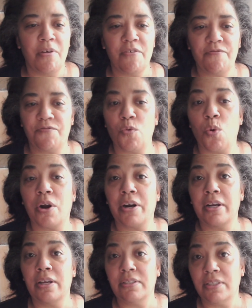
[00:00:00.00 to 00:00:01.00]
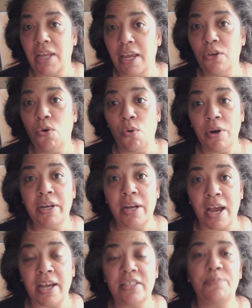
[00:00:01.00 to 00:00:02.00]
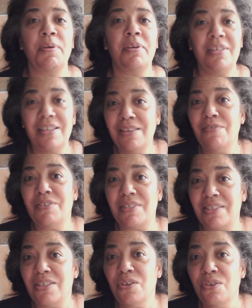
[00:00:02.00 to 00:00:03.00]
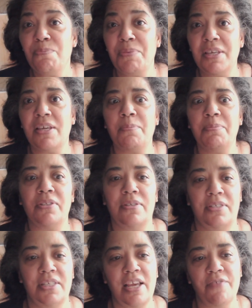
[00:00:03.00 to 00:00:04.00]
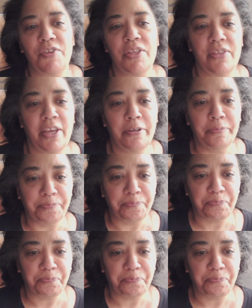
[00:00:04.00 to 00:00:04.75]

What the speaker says: for staying organized, but still being able to see everything.